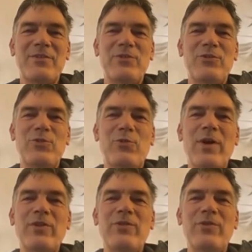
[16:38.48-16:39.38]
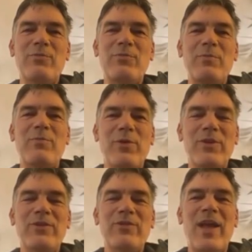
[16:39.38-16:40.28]
you want the
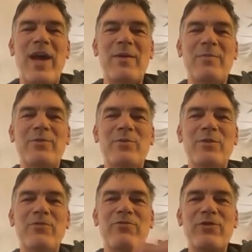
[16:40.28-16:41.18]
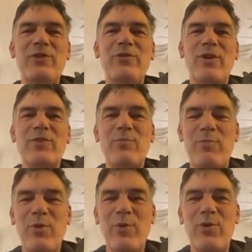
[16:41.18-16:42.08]
people in your lab to be free to
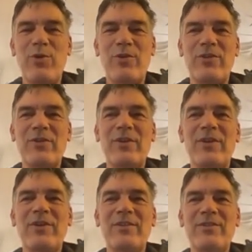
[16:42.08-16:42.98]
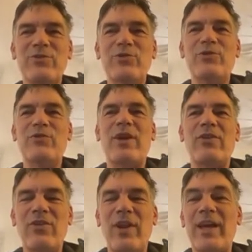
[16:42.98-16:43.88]
explore new
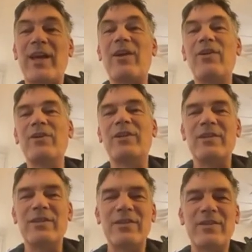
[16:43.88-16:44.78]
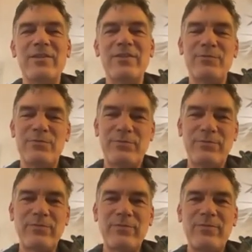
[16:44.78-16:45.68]
direction like Carlotta did, no?
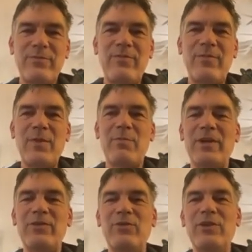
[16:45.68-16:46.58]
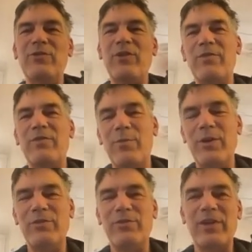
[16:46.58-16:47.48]
But you need to have the
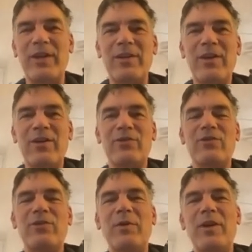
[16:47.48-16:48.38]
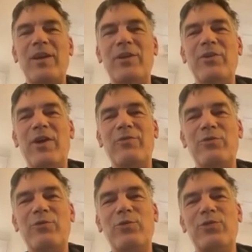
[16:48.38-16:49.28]
money for that. So typically you have
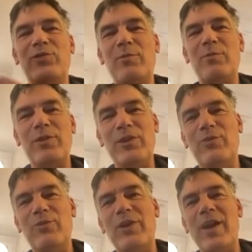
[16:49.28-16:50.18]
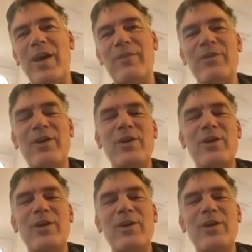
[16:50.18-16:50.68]
to use some money you already have